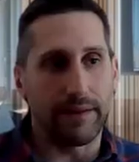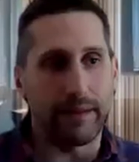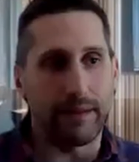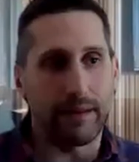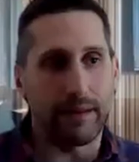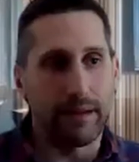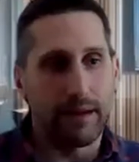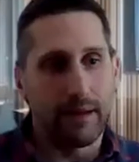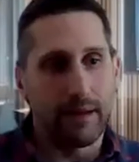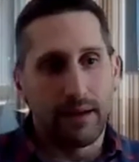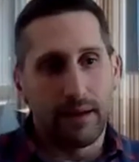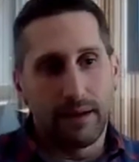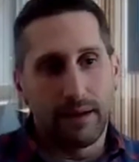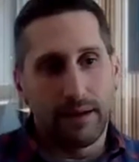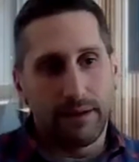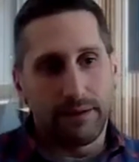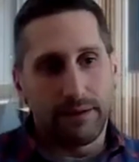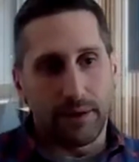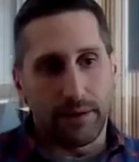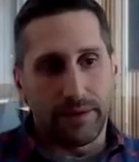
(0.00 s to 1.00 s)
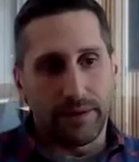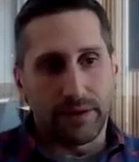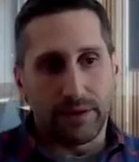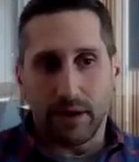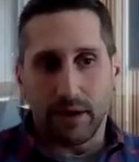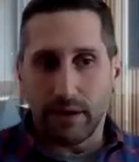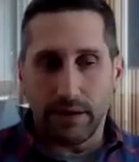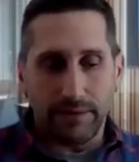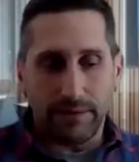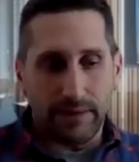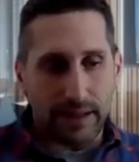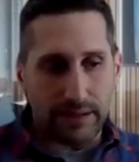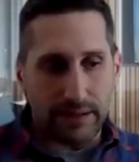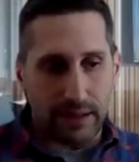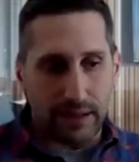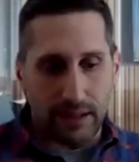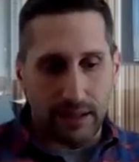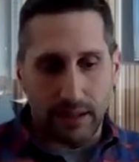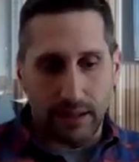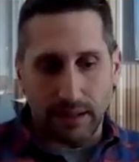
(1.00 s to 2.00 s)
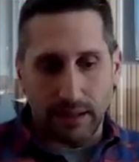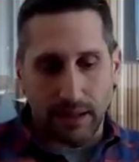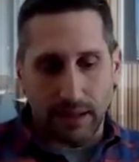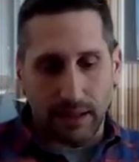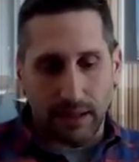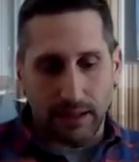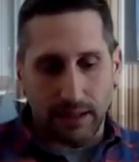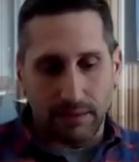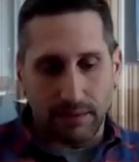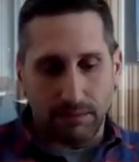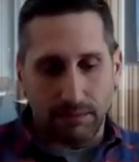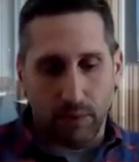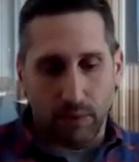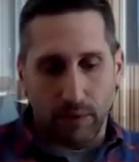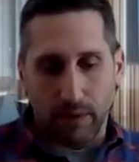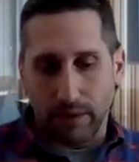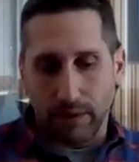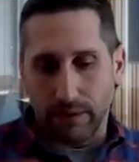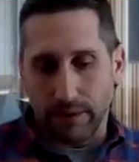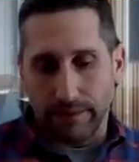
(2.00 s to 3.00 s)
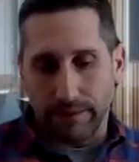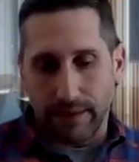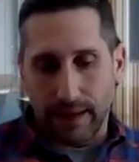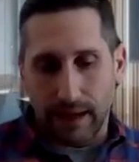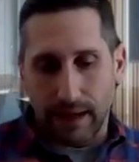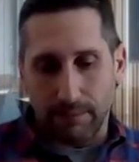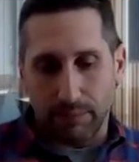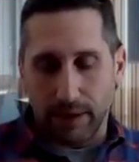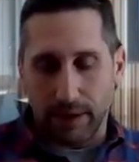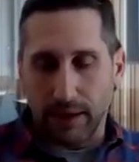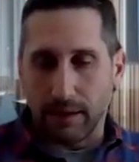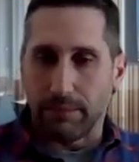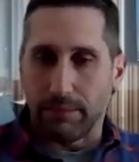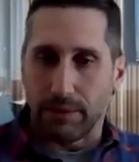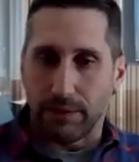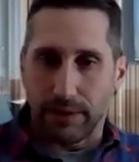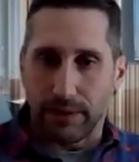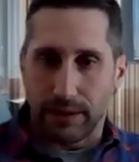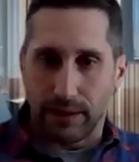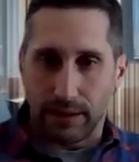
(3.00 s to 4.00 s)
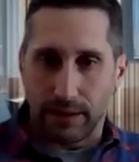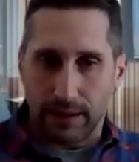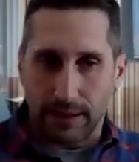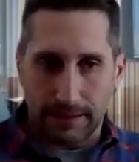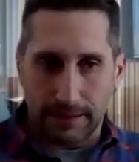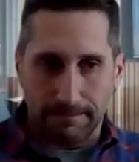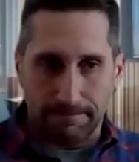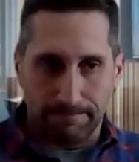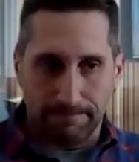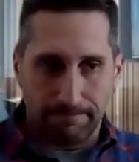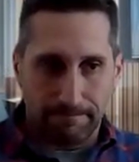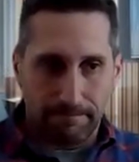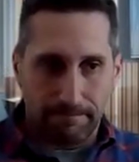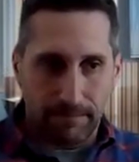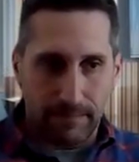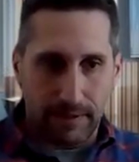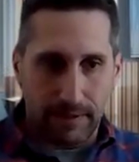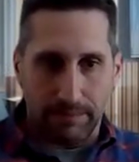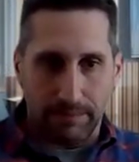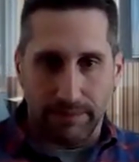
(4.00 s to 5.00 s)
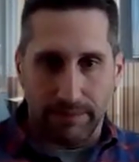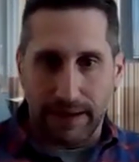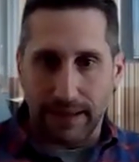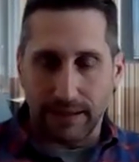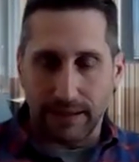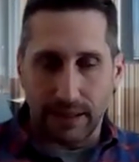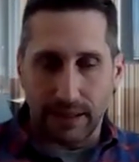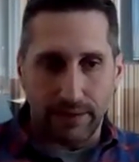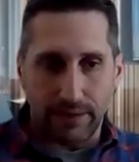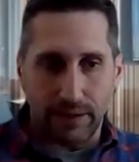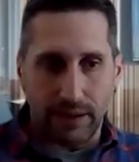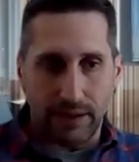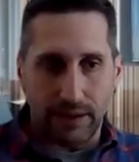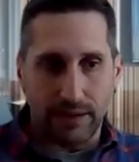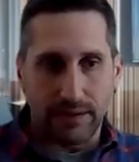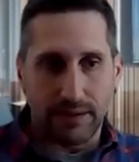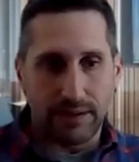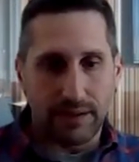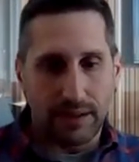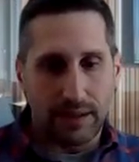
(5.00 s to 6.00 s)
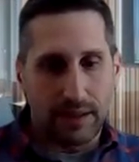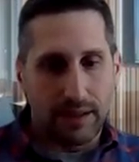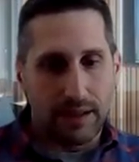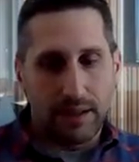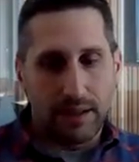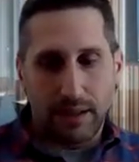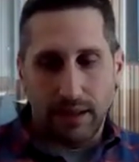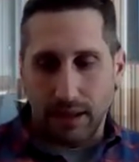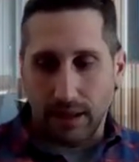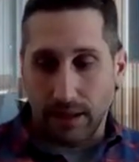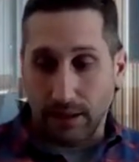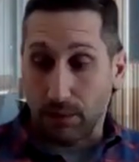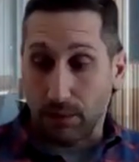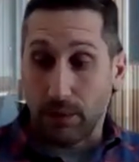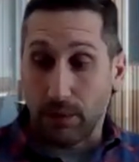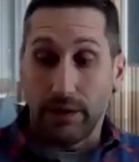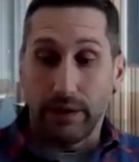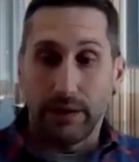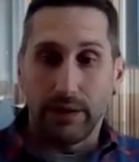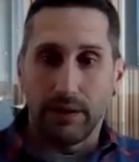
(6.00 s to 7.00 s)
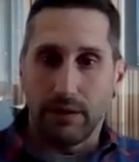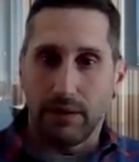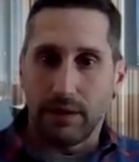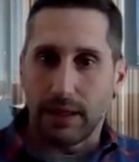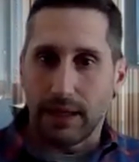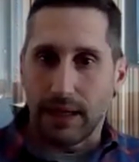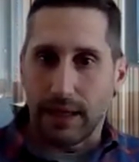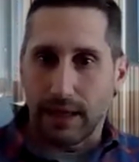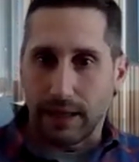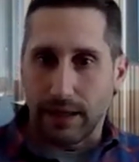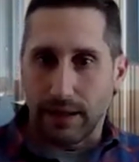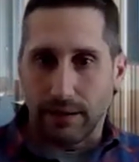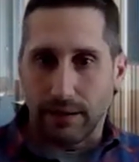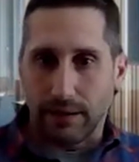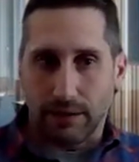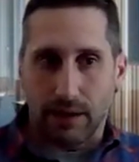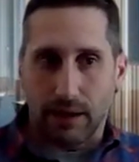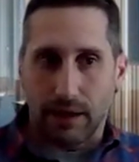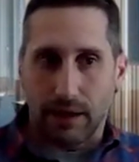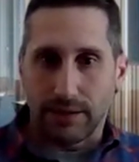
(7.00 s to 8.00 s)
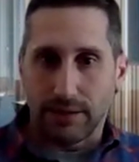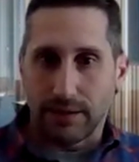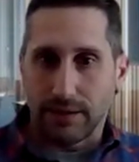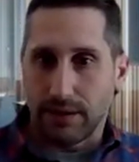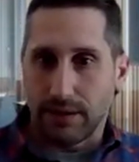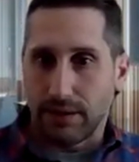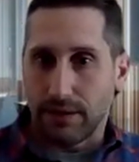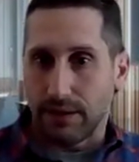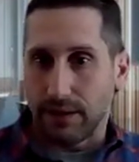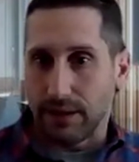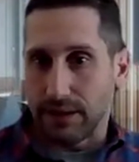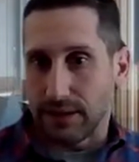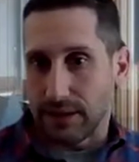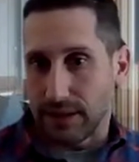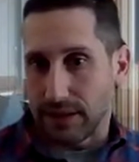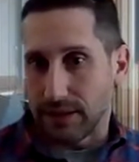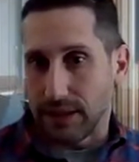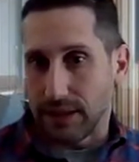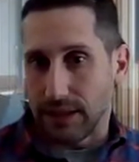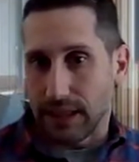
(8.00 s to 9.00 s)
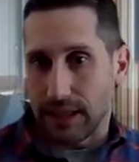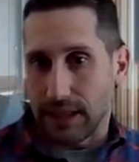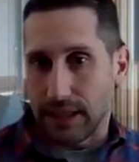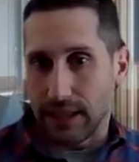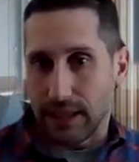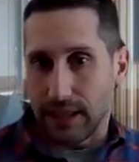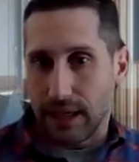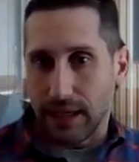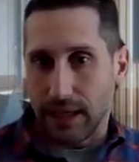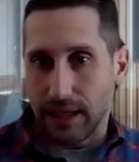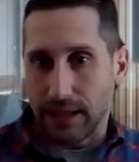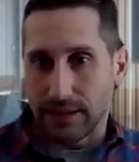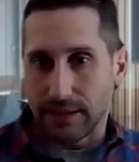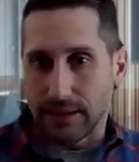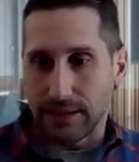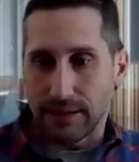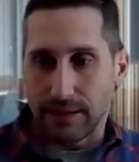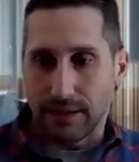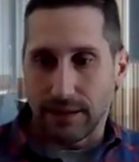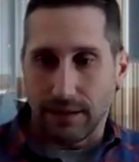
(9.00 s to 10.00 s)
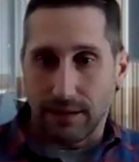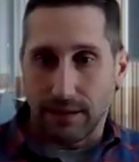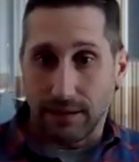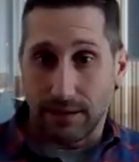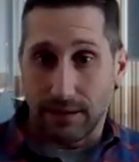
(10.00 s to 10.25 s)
And so if you start investing in more of that brand building type of activities and you're willing to look at it across 30, 60, 90 days,